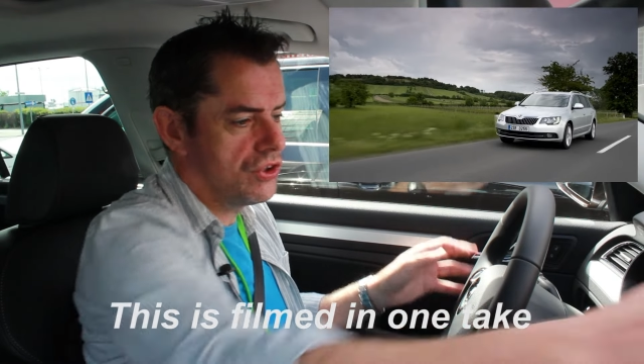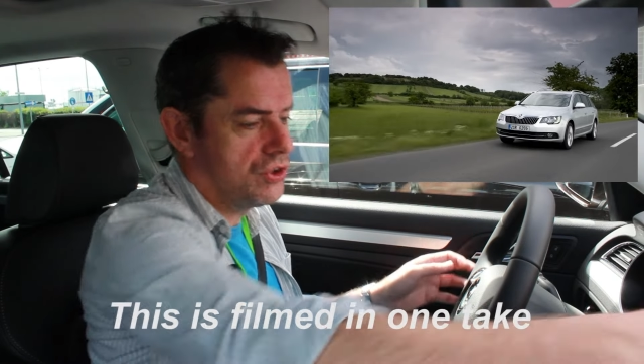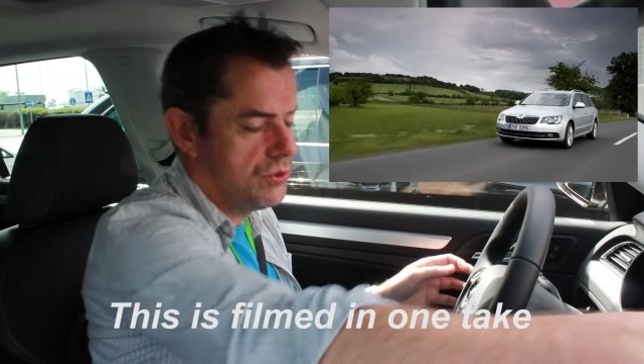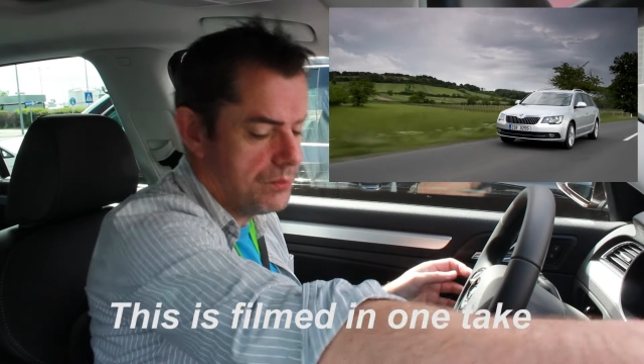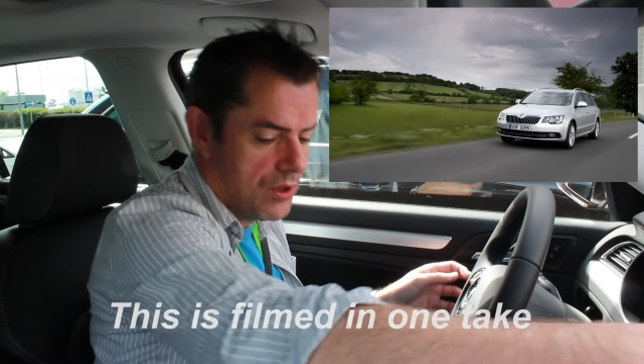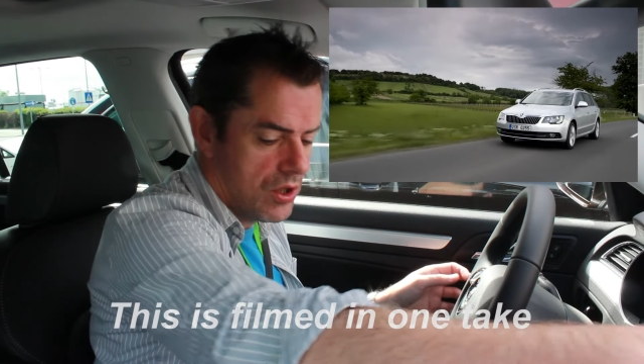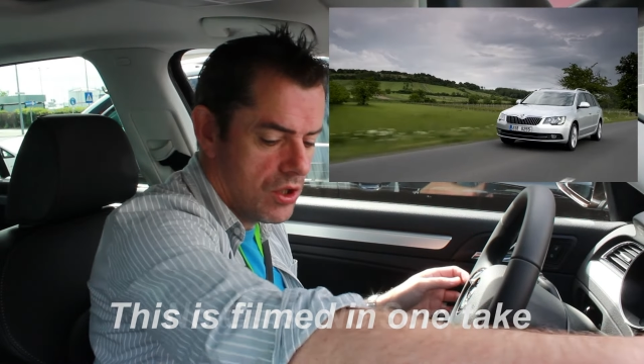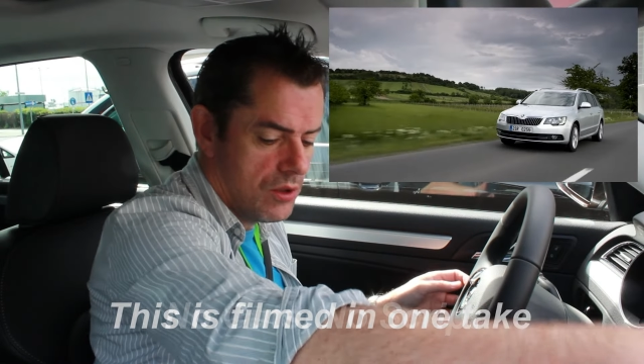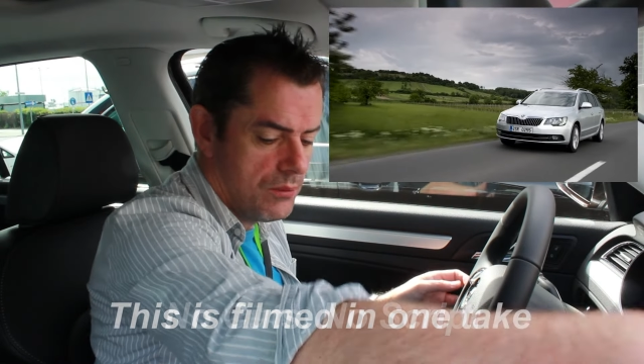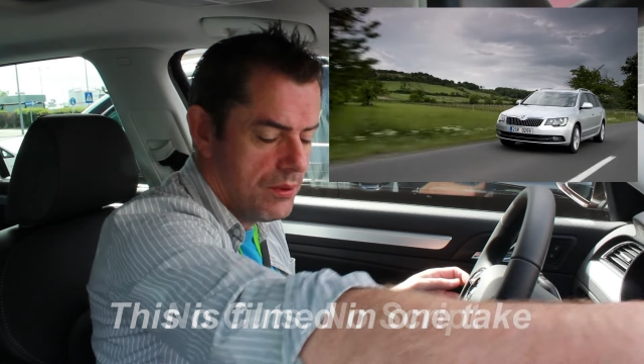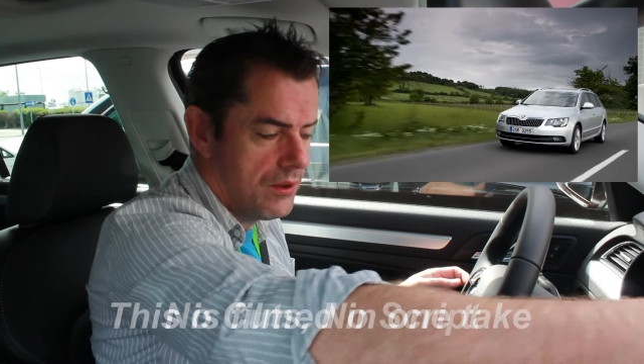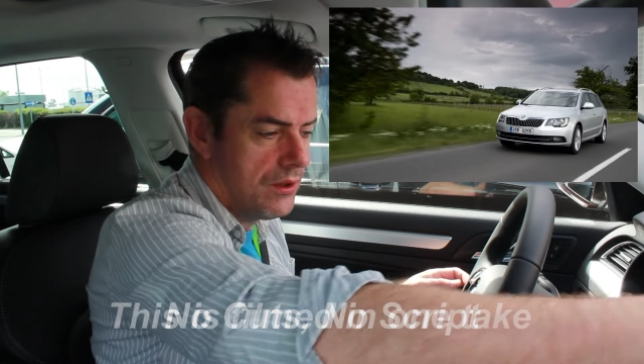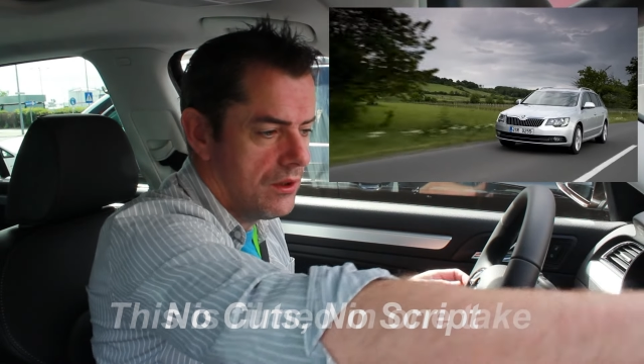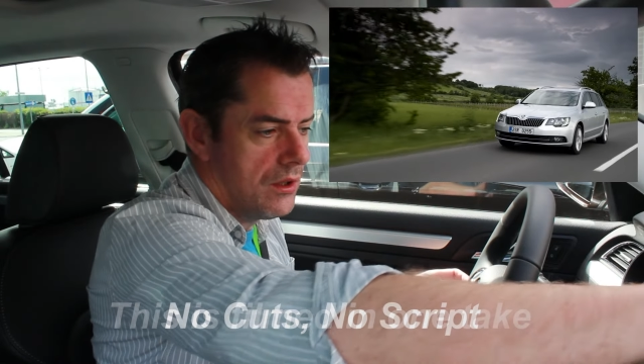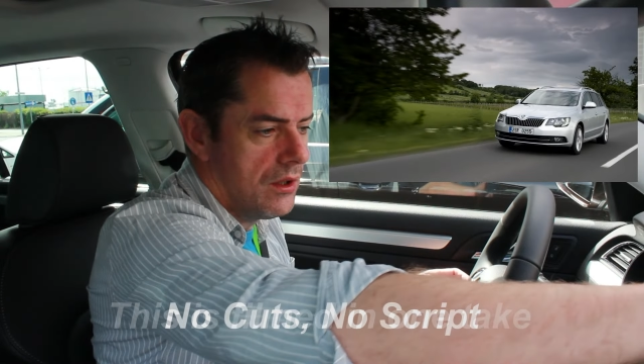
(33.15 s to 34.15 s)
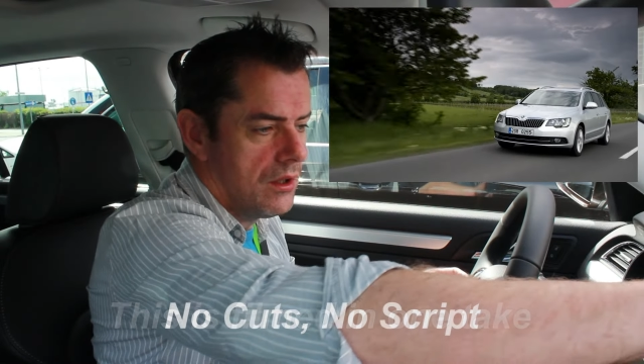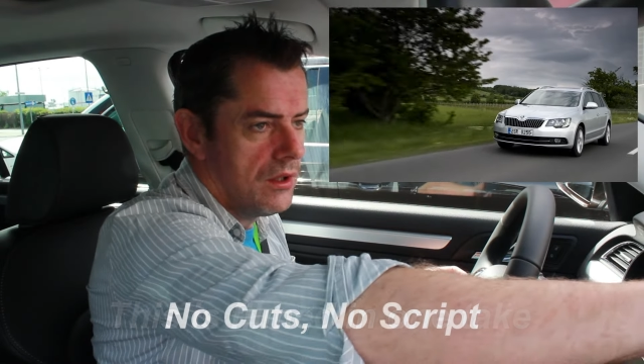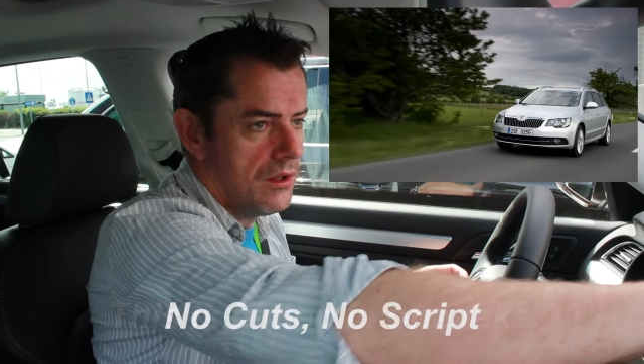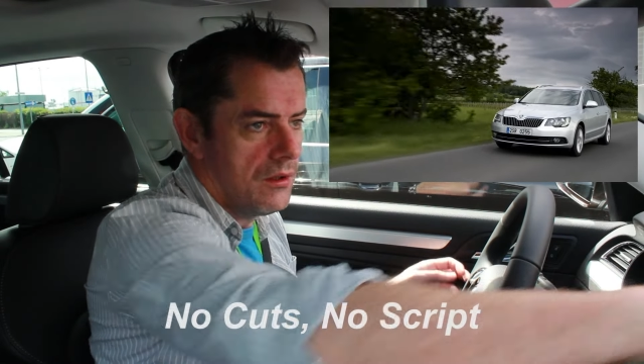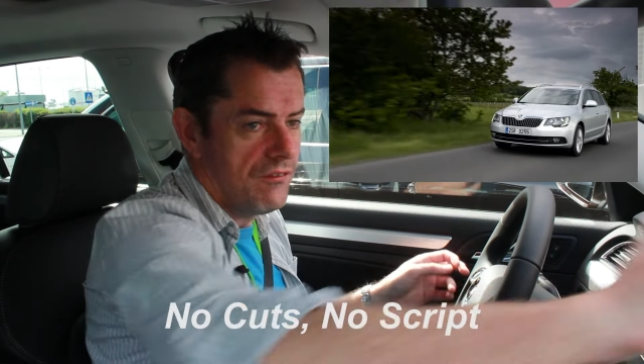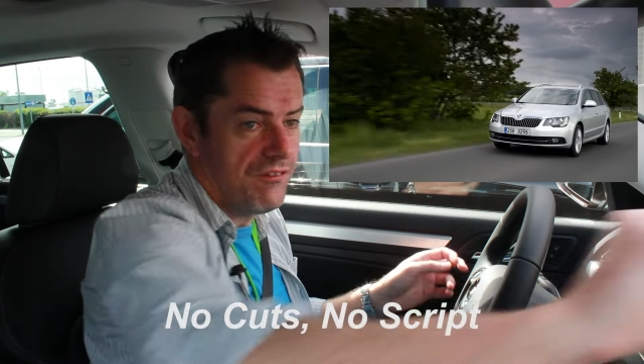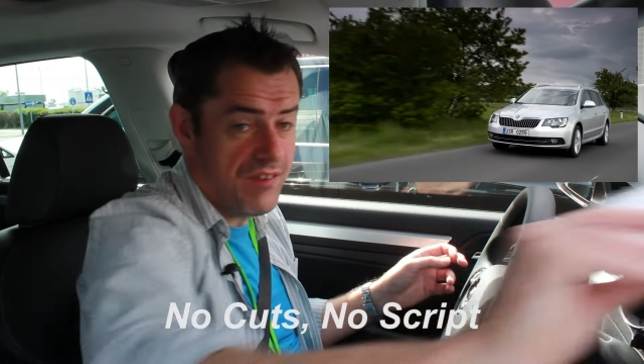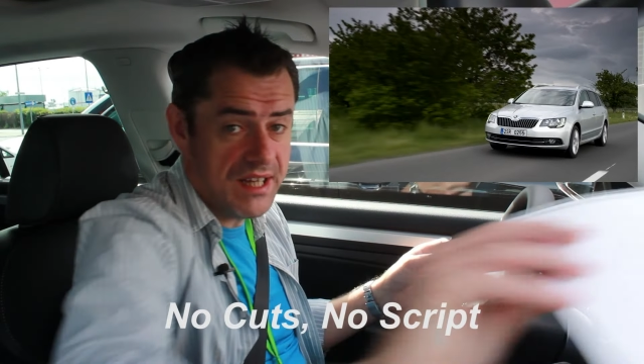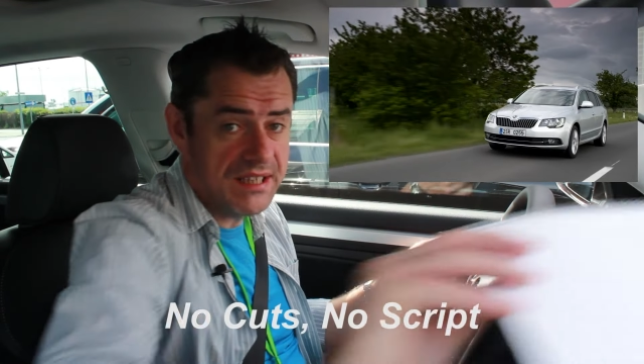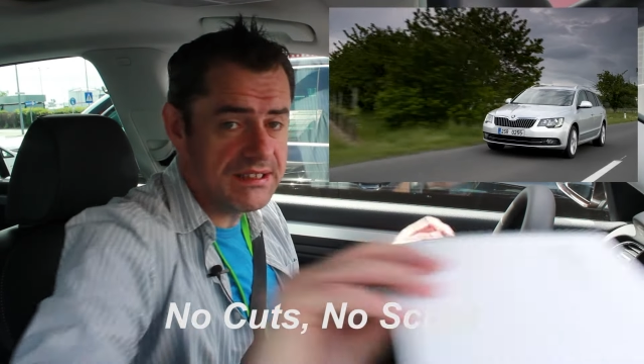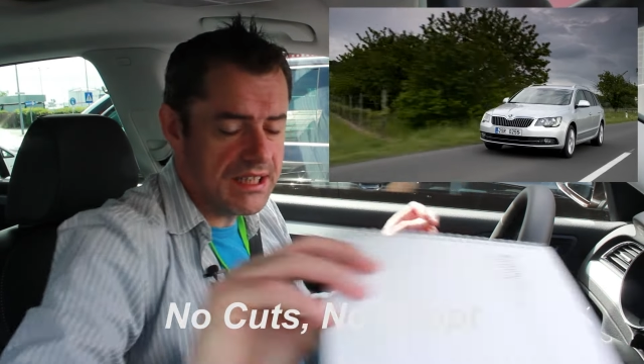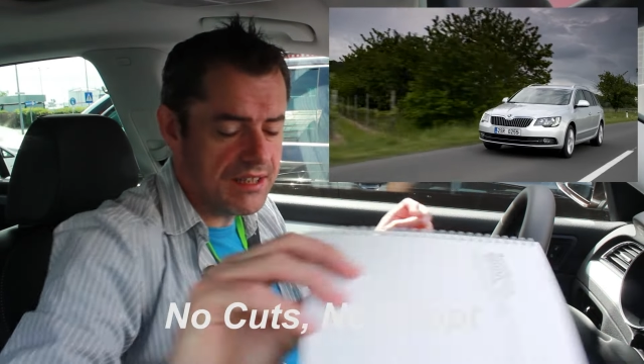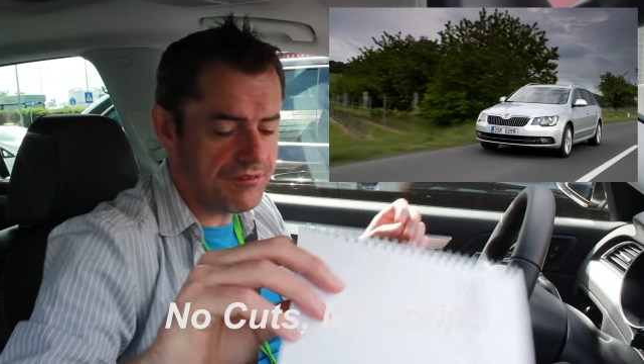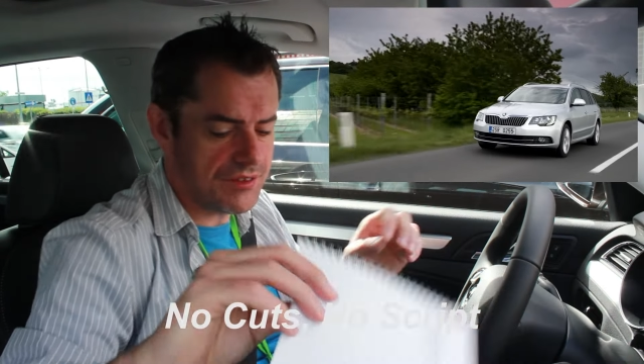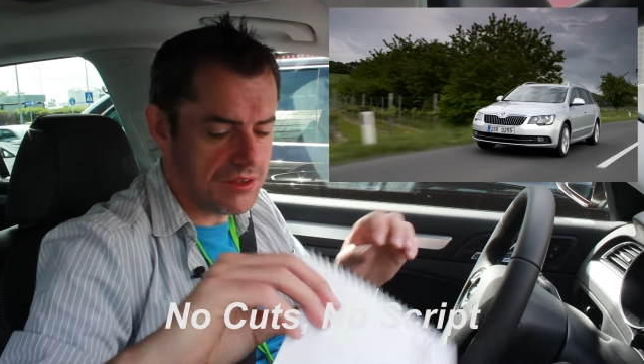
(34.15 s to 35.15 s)
Superb
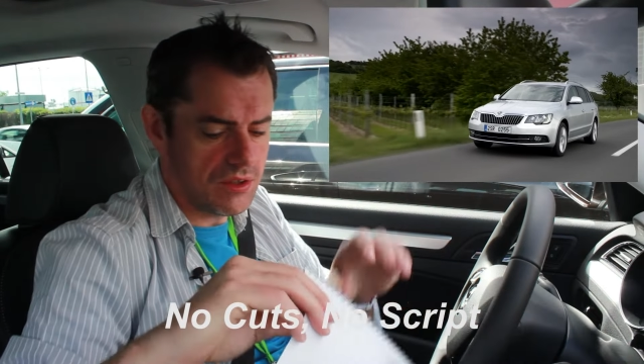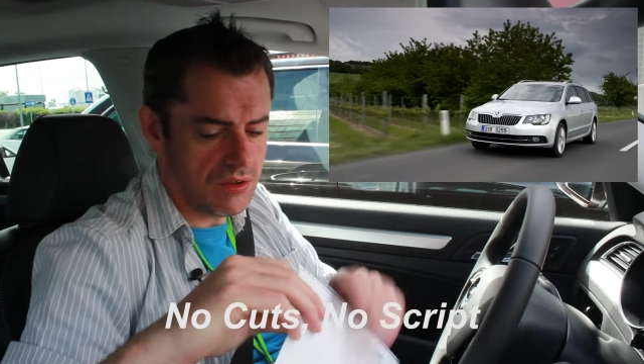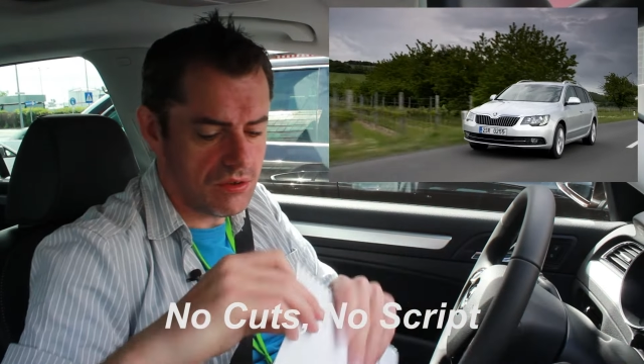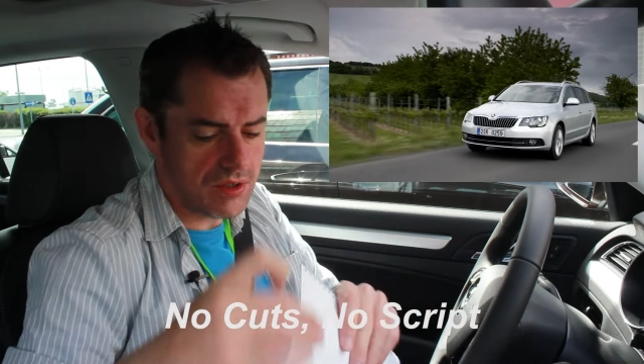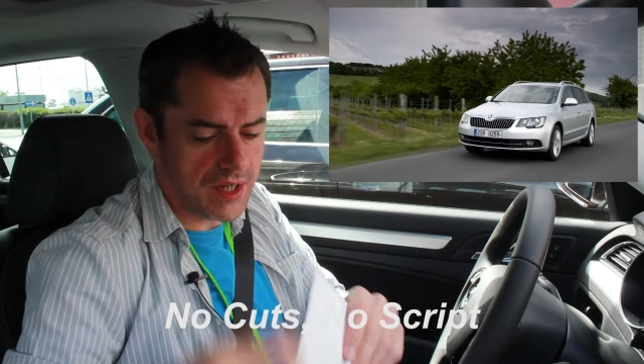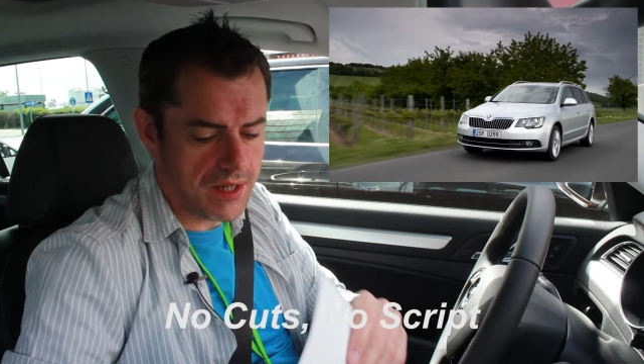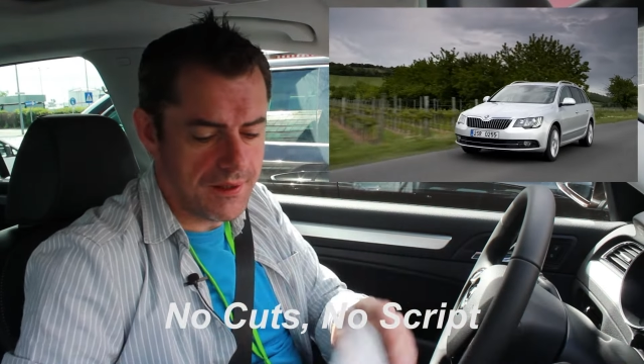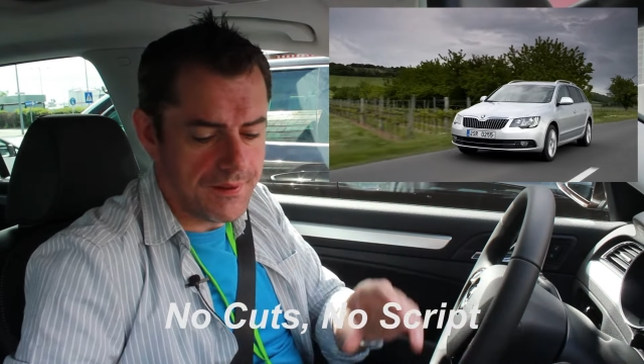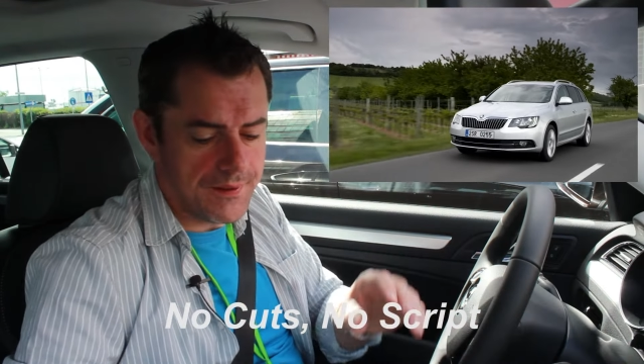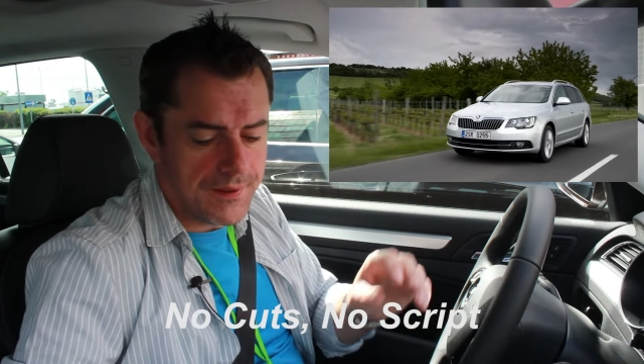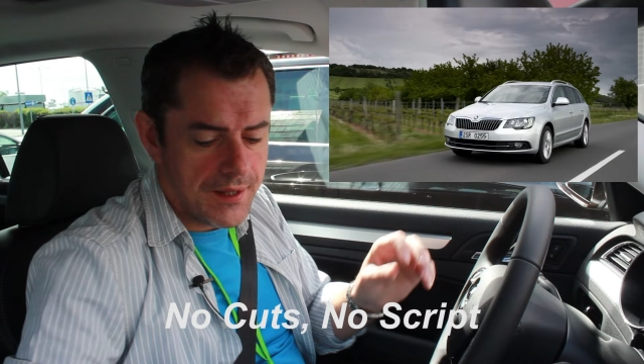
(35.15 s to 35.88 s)
facelift, okay?